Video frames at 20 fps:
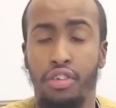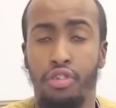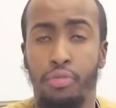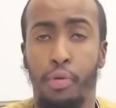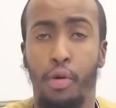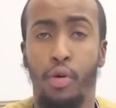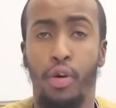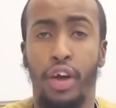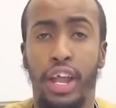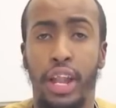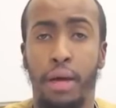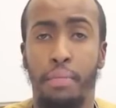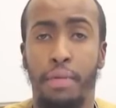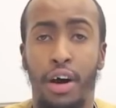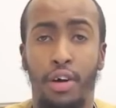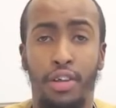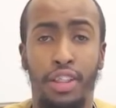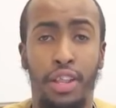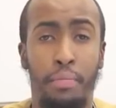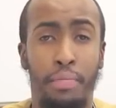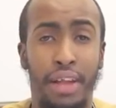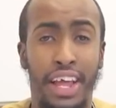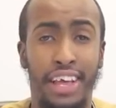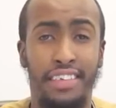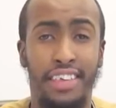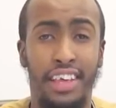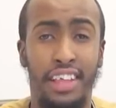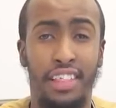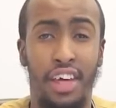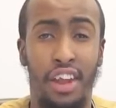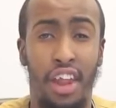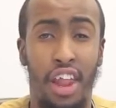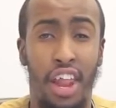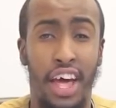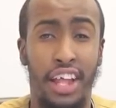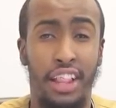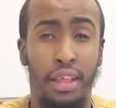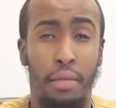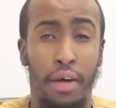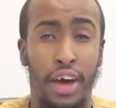spoken about the blessing that
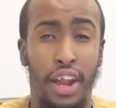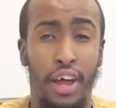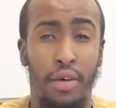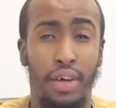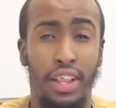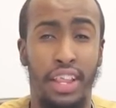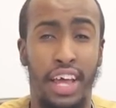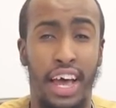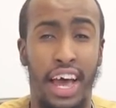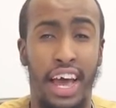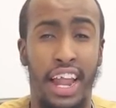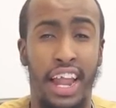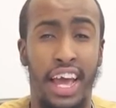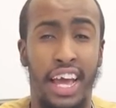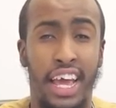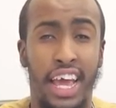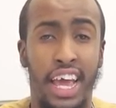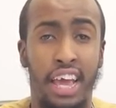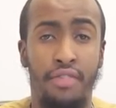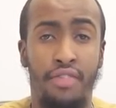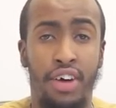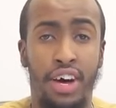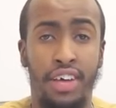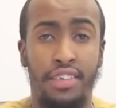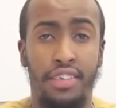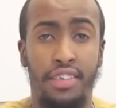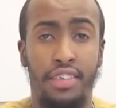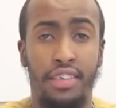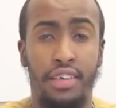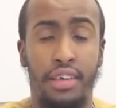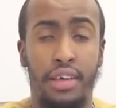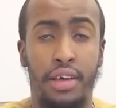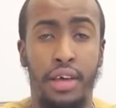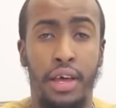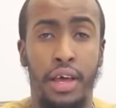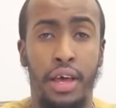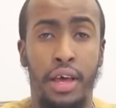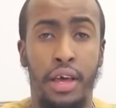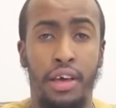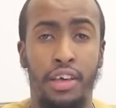Allah Ta'ala gave us
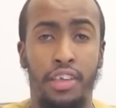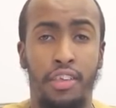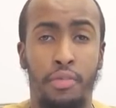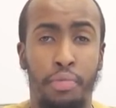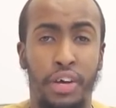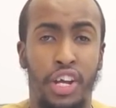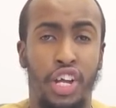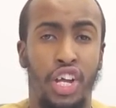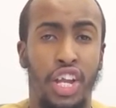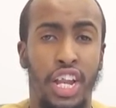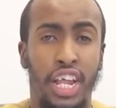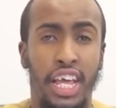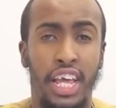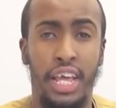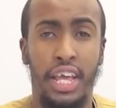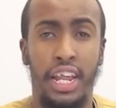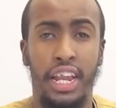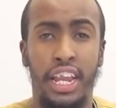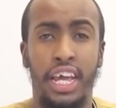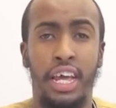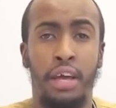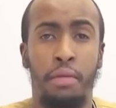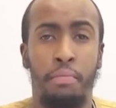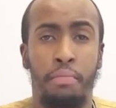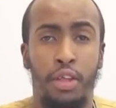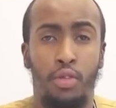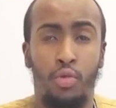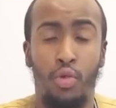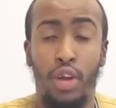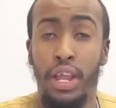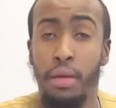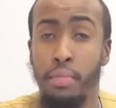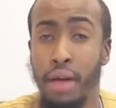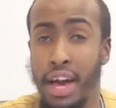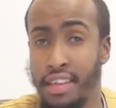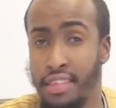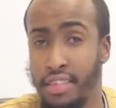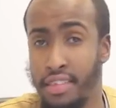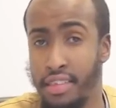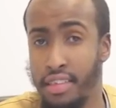especially ni'matul
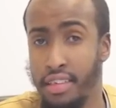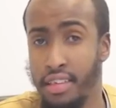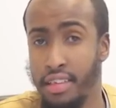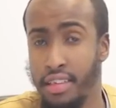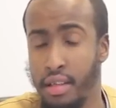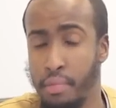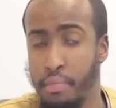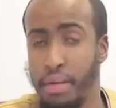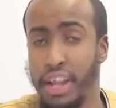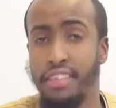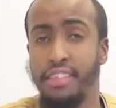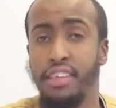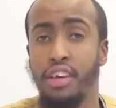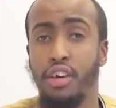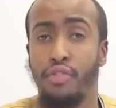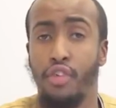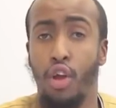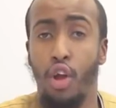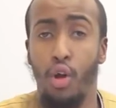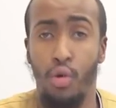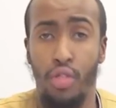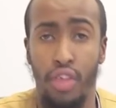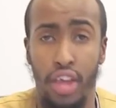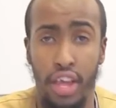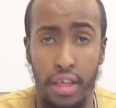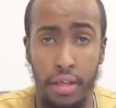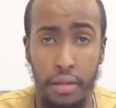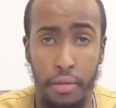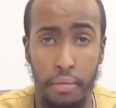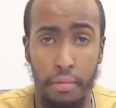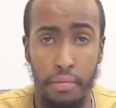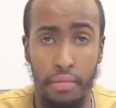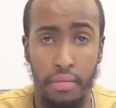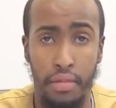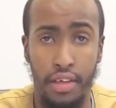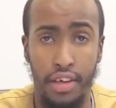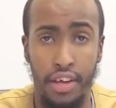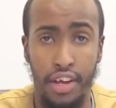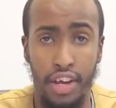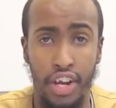libas the blessing of clothing
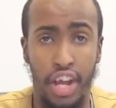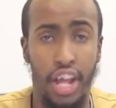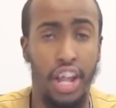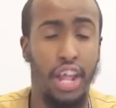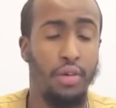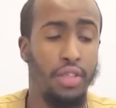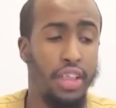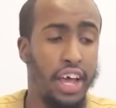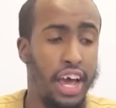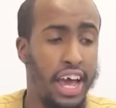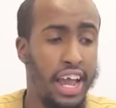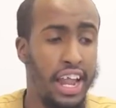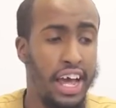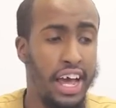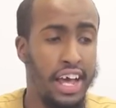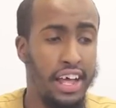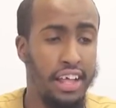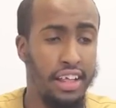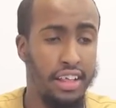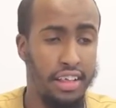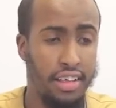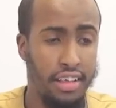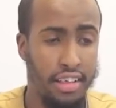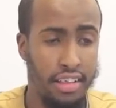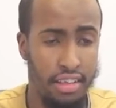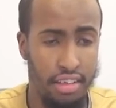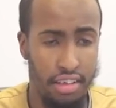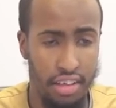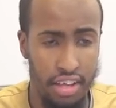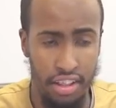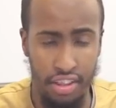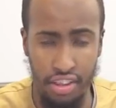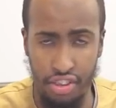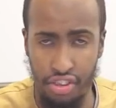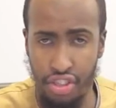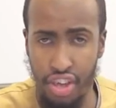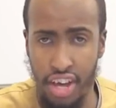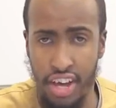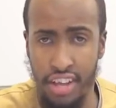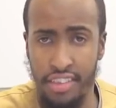inshallah ta'ala in
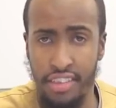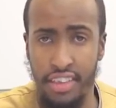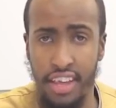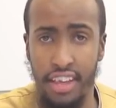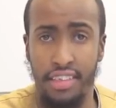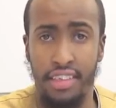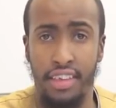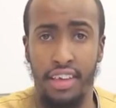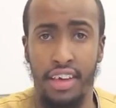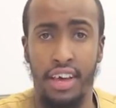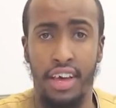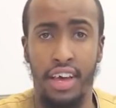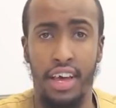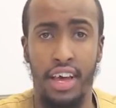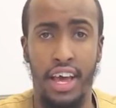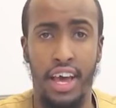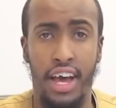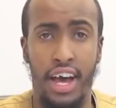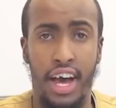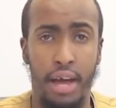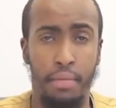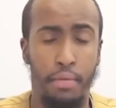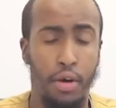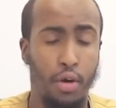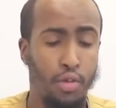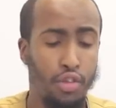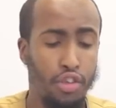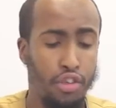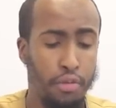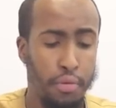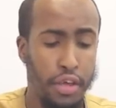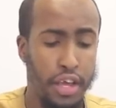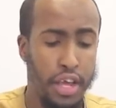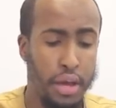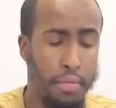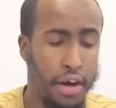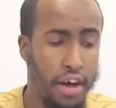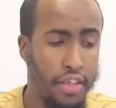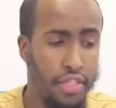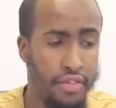this third set I'm going to speak
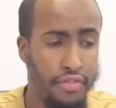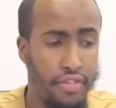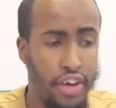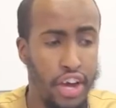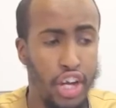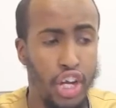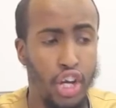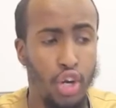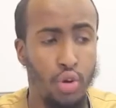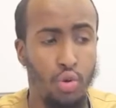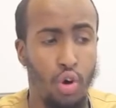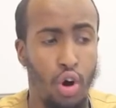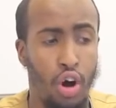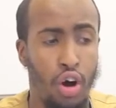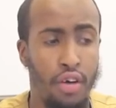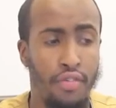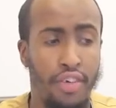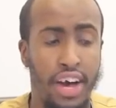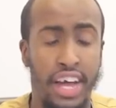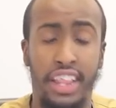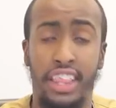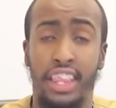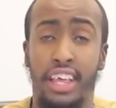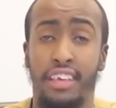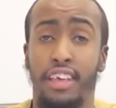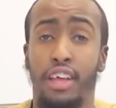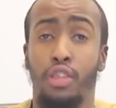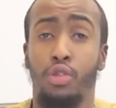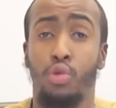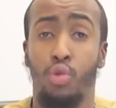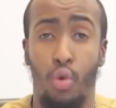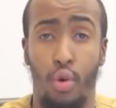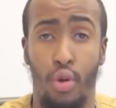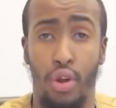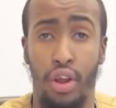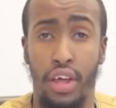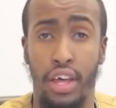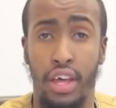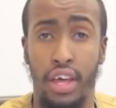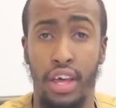about the virtue of at
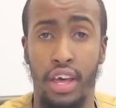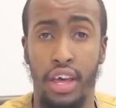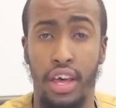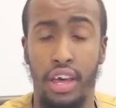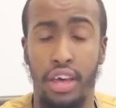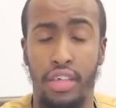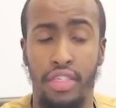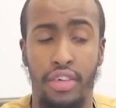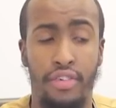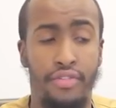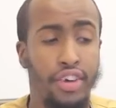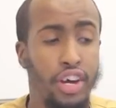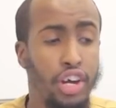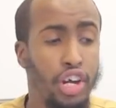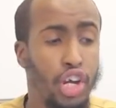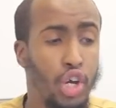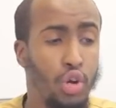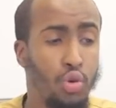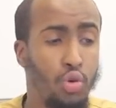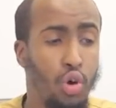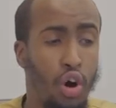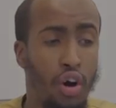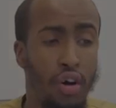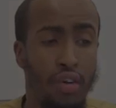the virtue